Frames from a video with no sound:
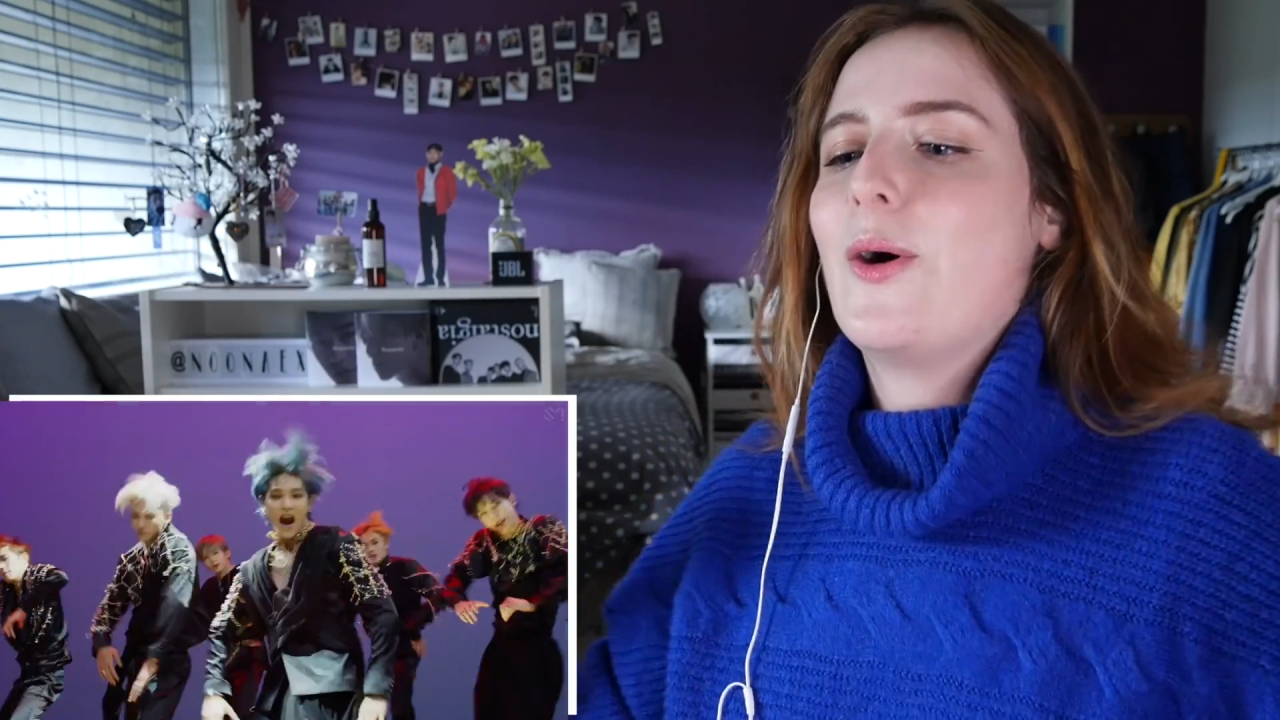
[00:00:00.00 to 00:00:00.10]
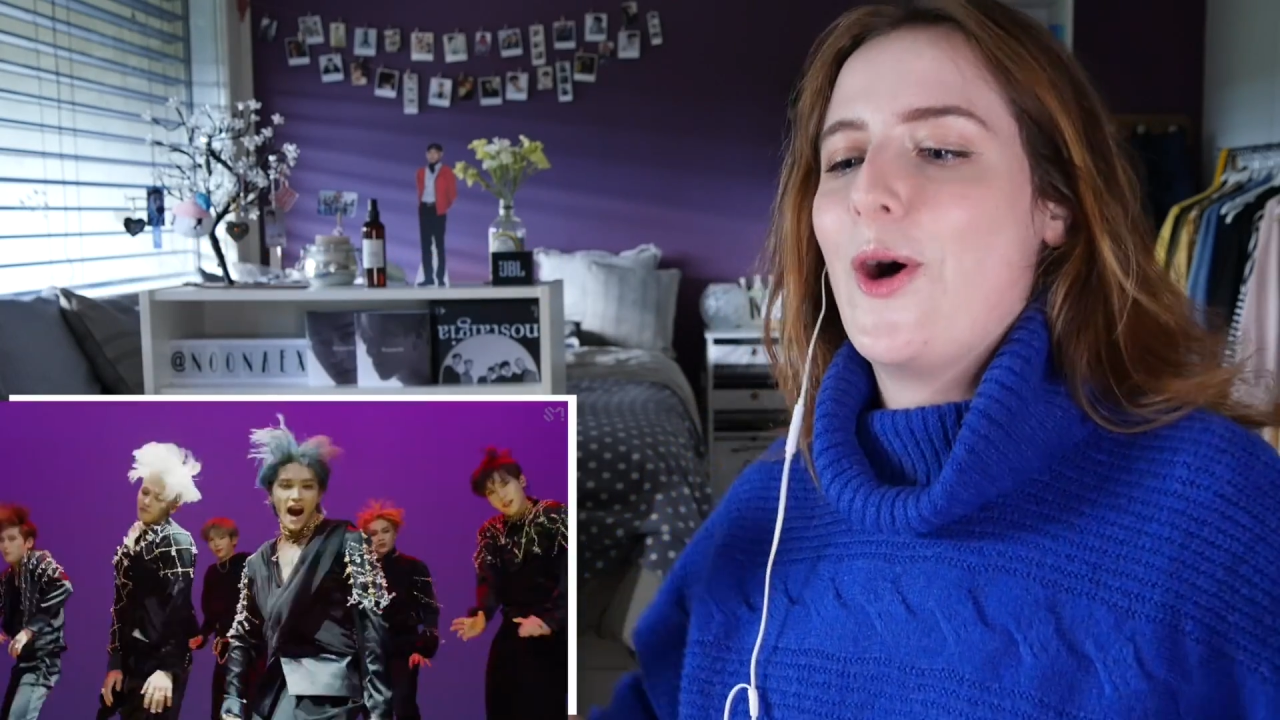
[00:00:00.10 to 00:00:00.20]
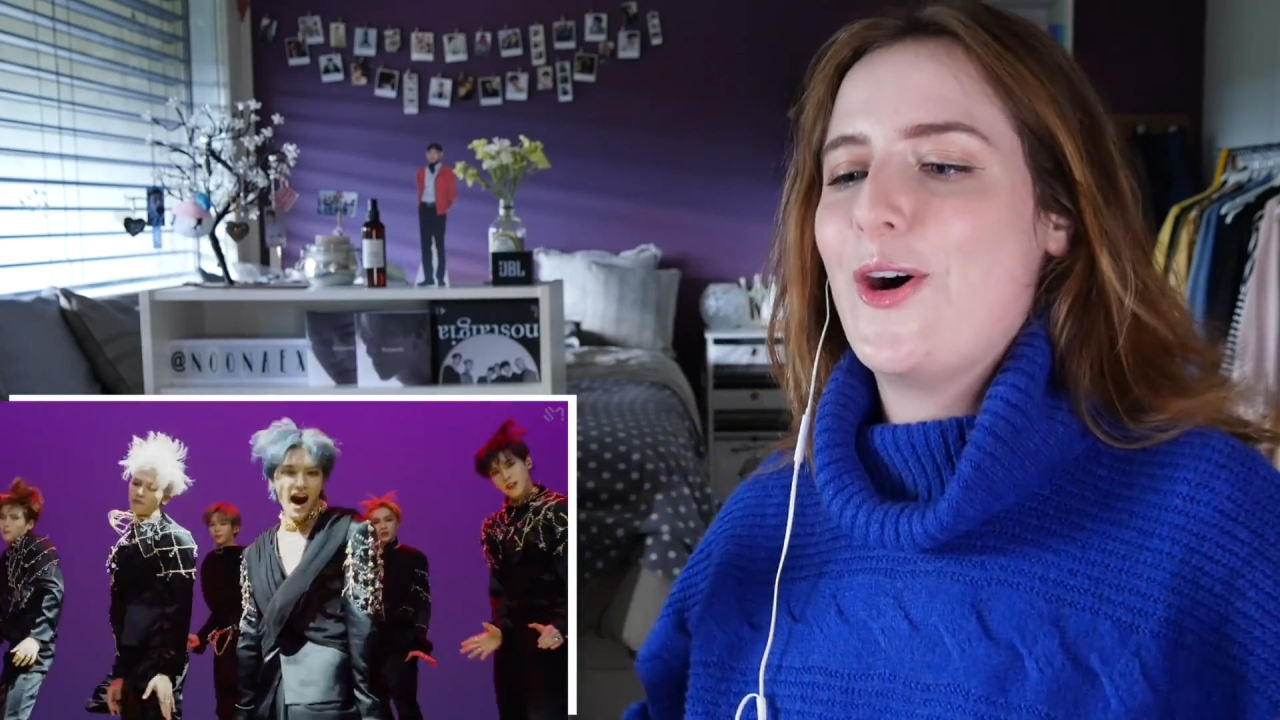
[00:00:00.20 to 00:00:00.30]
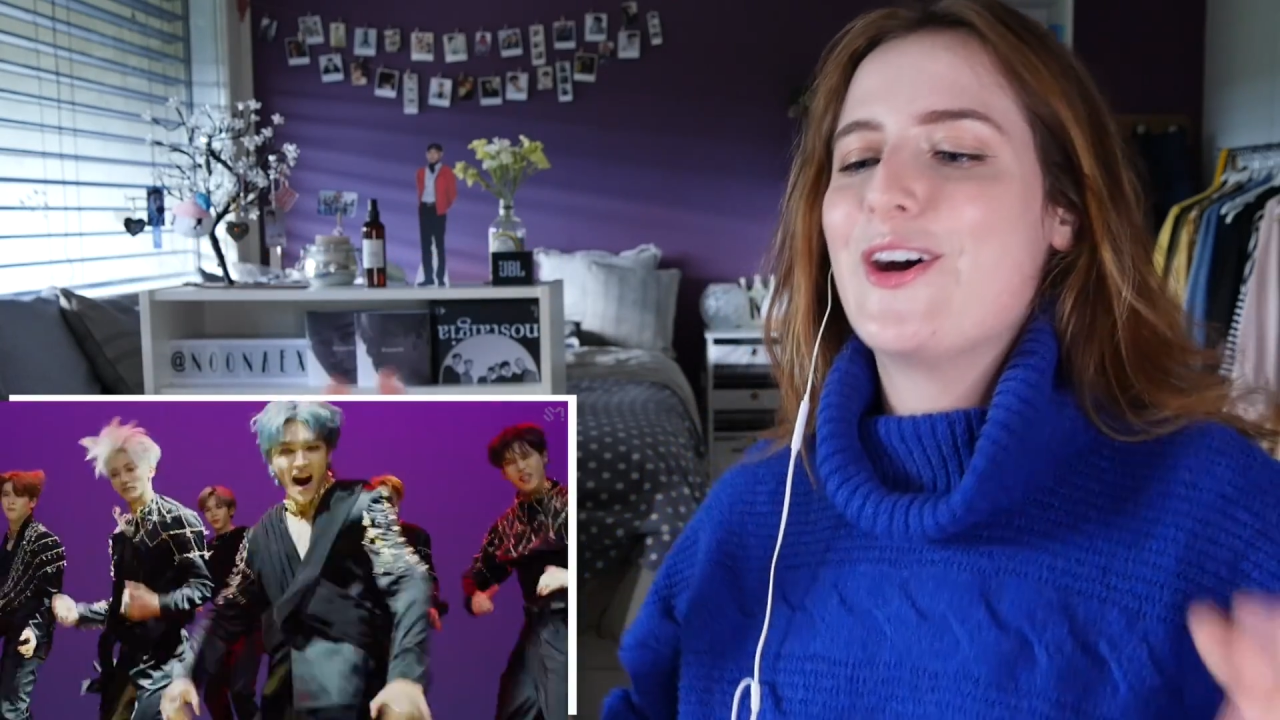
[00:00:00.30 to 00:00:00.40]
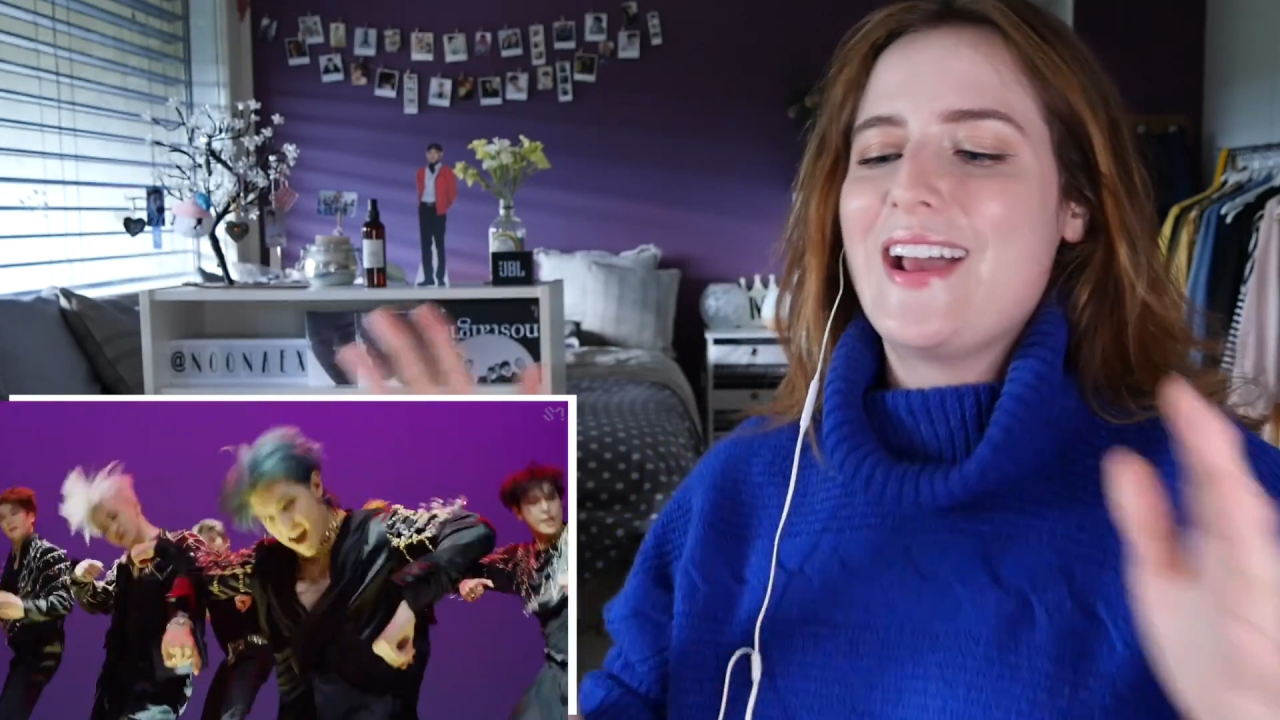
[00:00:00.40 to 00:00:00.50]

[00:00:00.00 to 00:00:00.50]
Oh